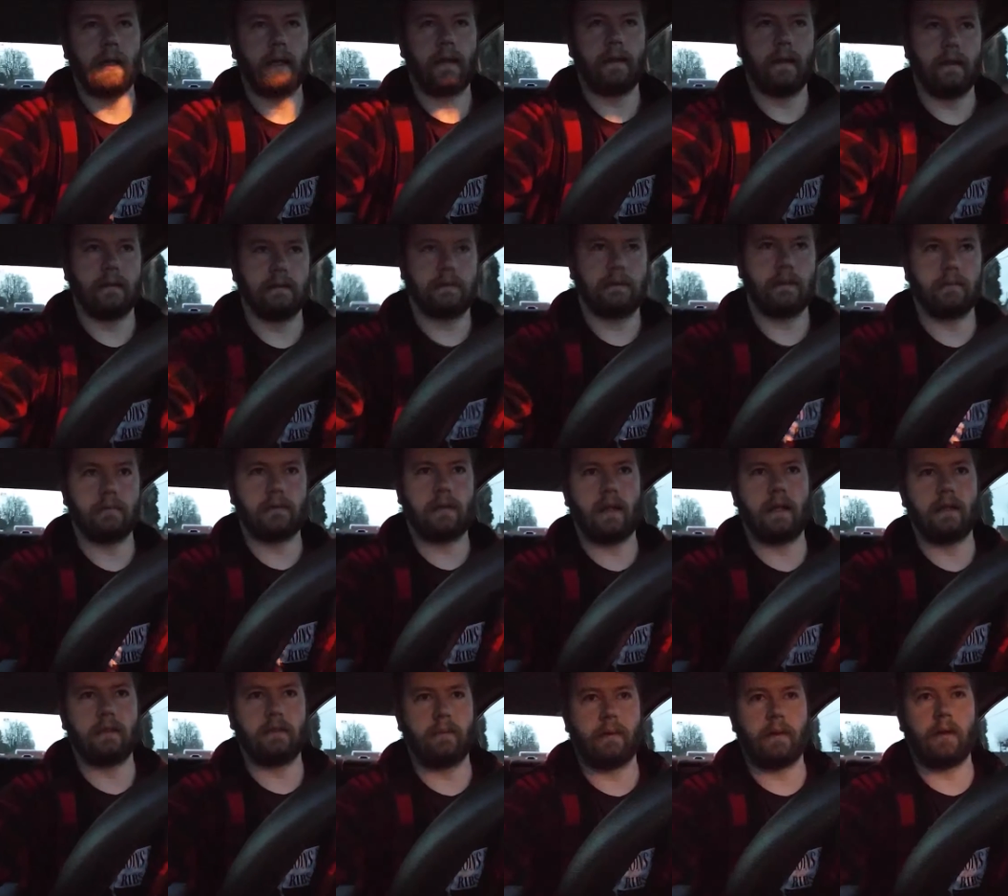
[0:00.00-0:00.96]
And then
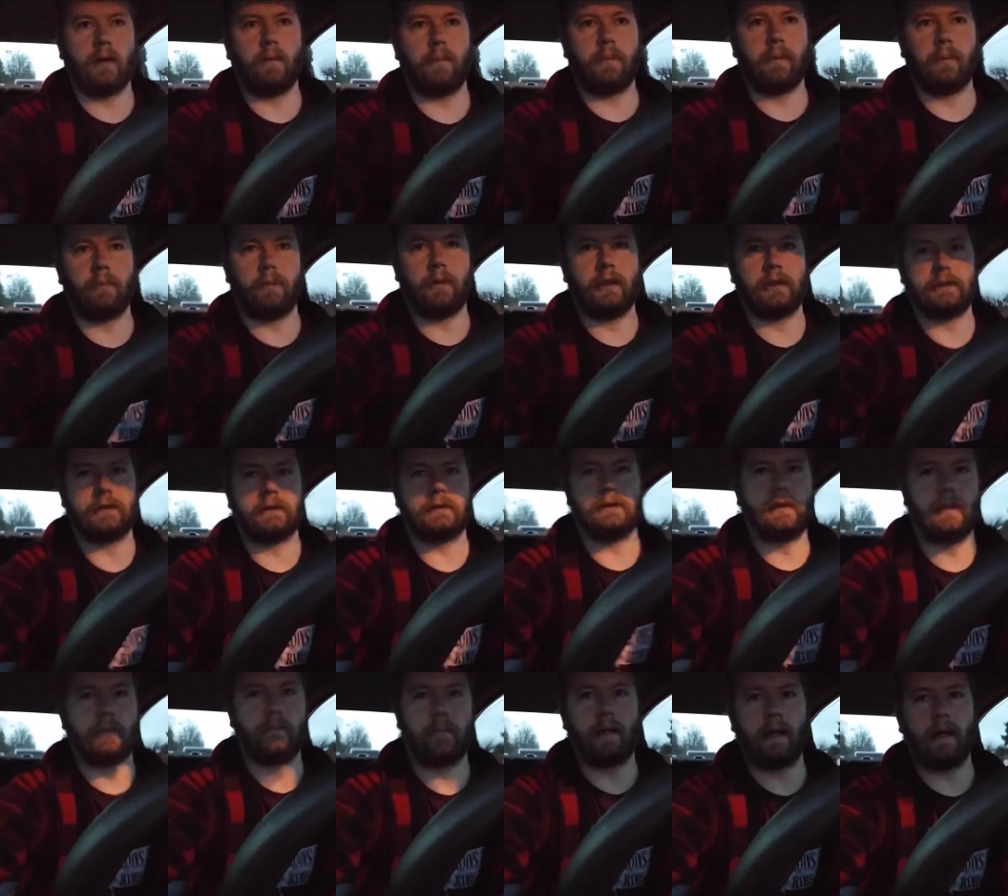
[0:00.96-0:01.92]
sometimes we open
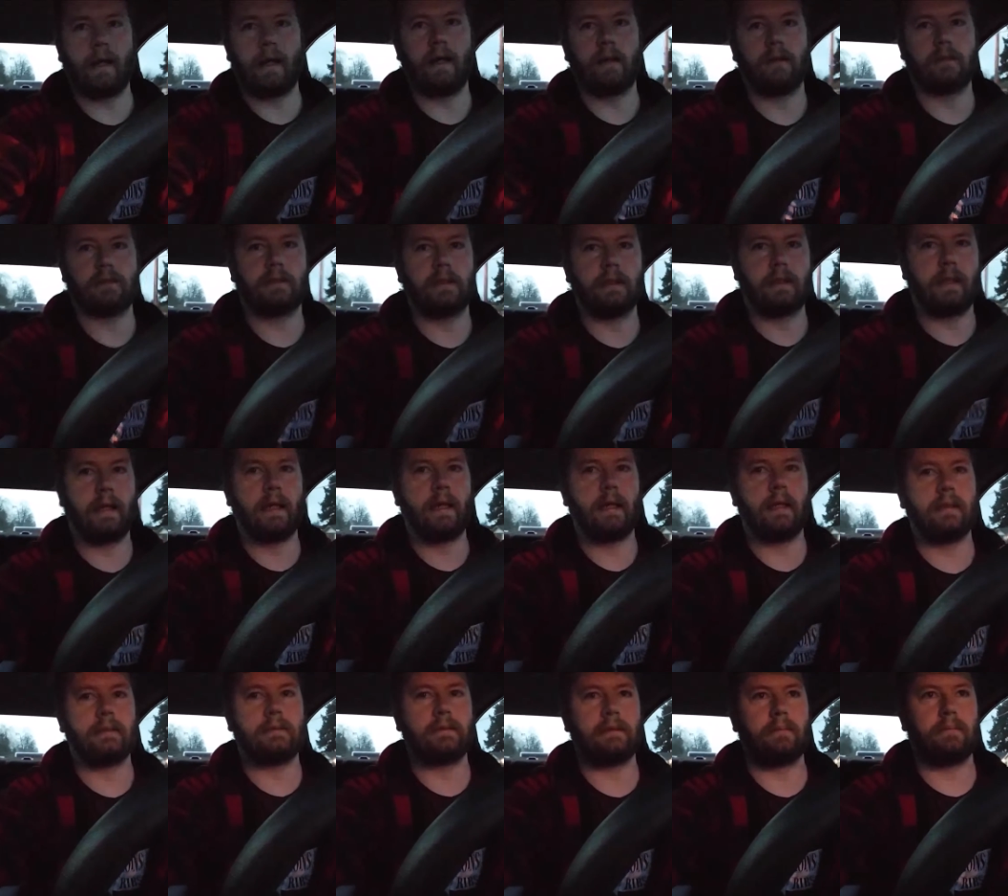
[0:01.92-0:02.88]
presents at my house
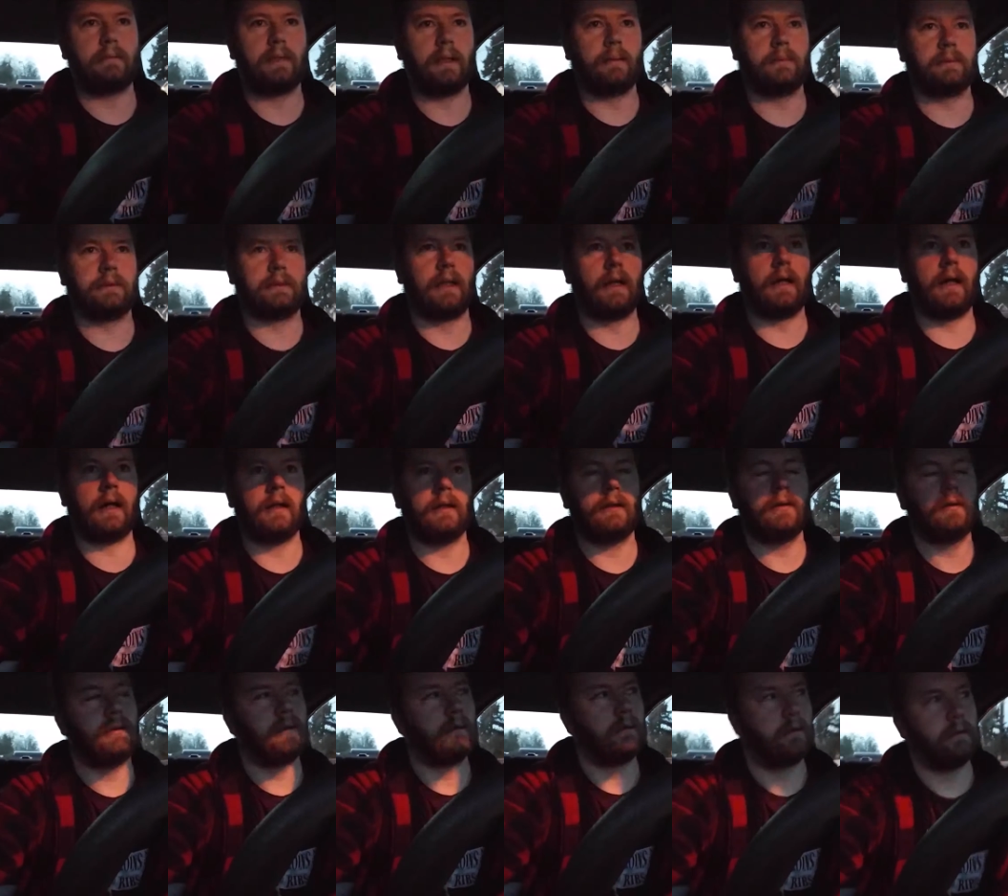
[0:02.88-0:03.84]
today, sometimes
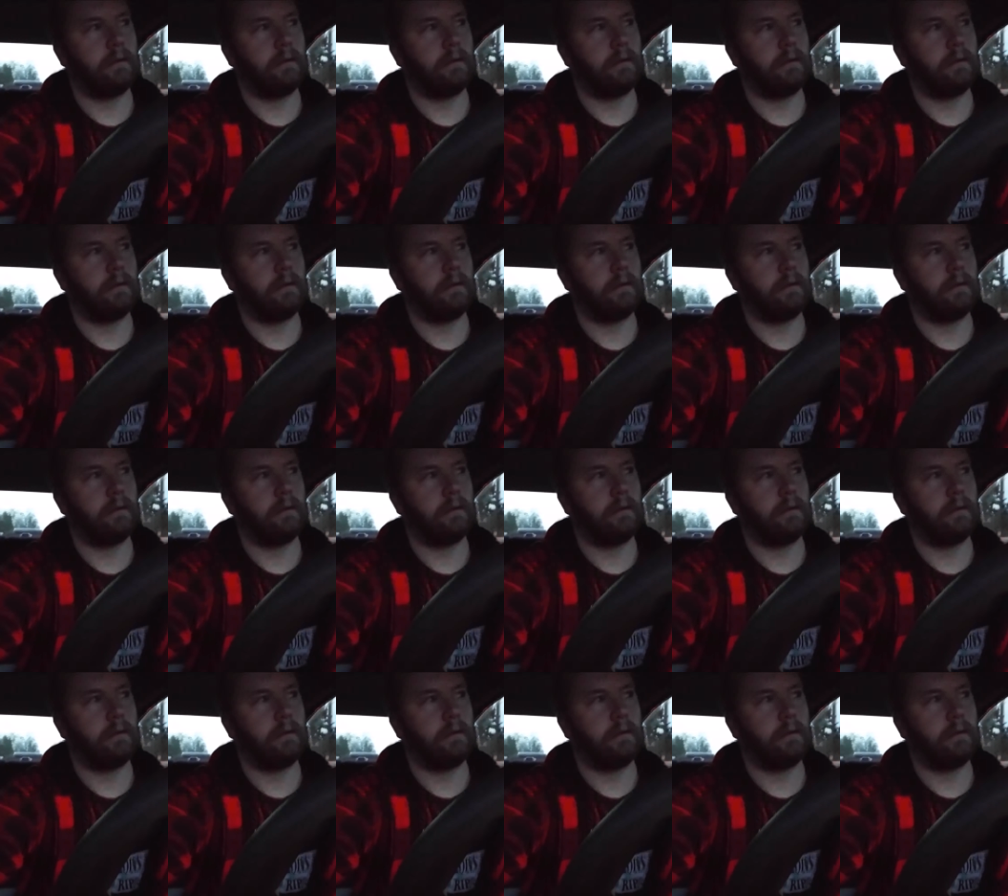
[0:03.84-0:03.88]
not.